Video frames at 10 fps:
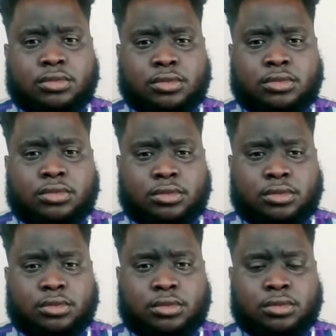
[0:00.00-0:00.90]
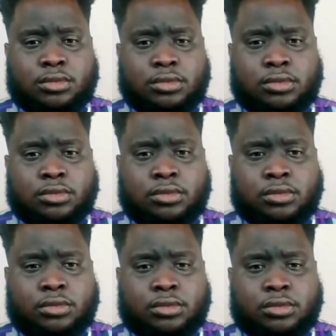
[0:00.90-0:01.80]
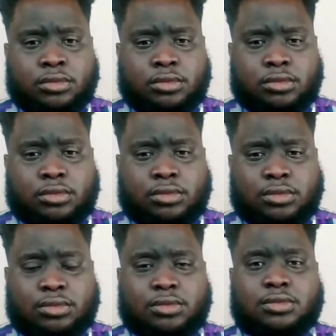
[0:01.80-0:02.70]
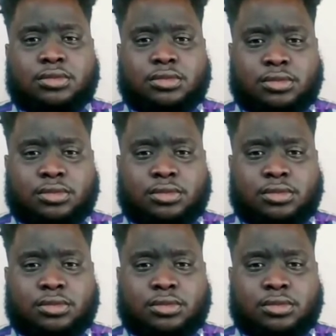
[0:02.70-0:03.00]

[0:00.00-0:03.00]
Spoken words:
(not speaking)